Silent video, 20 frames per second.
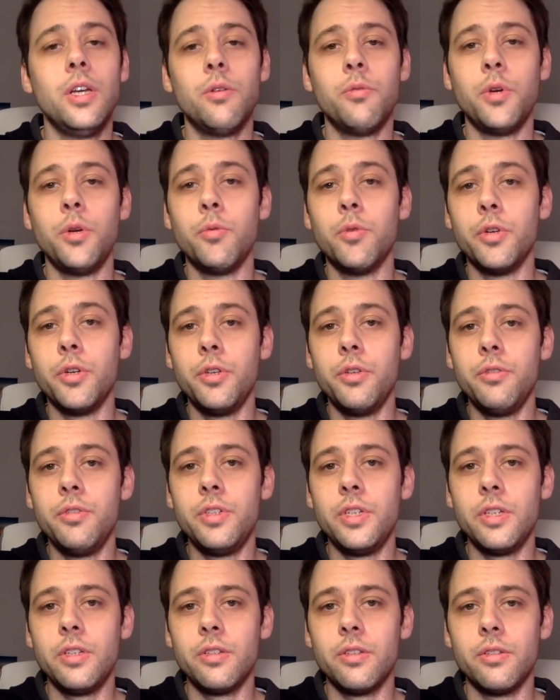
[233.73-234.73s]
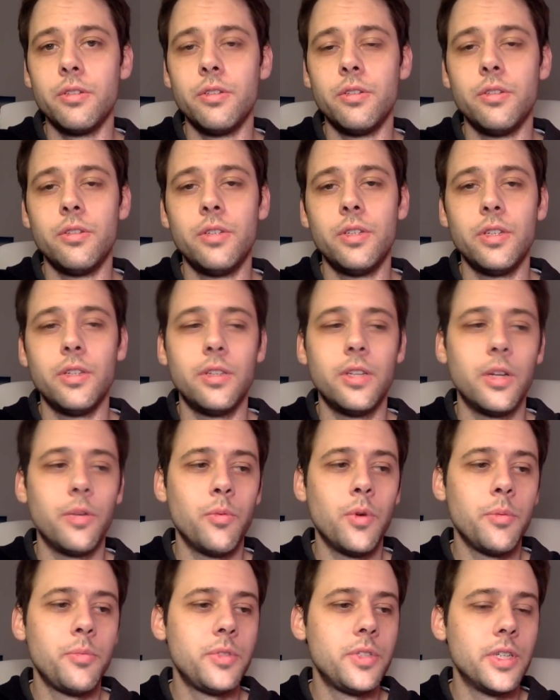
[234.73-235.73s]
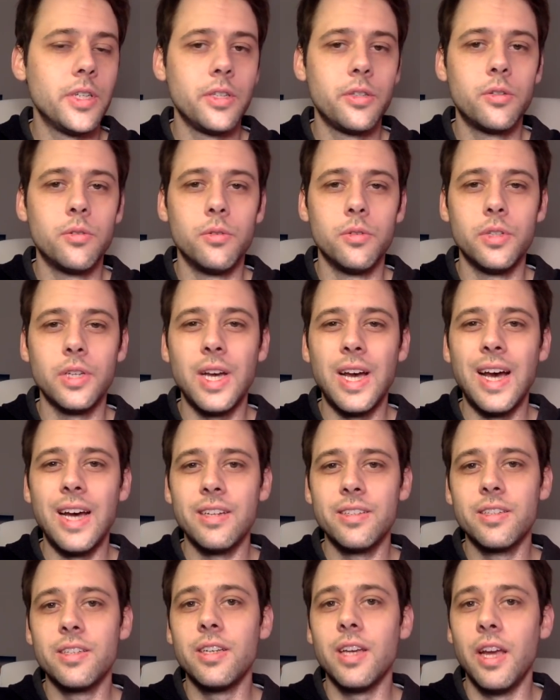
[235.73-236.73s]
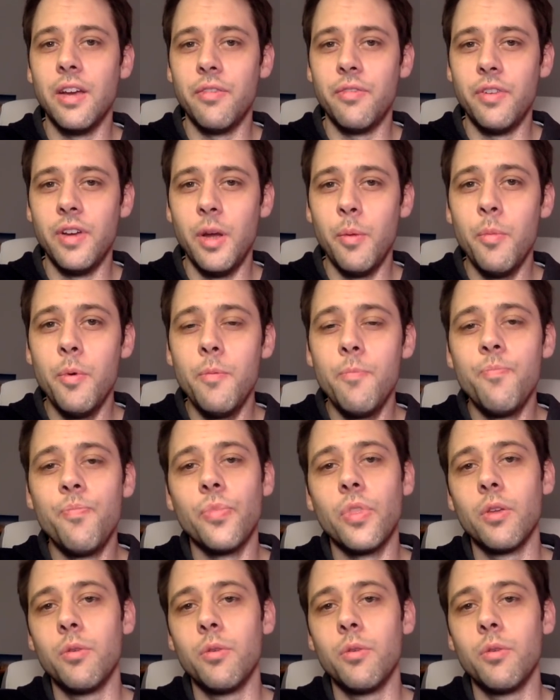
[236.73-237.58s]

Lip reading: We were using that website called Ask.fm,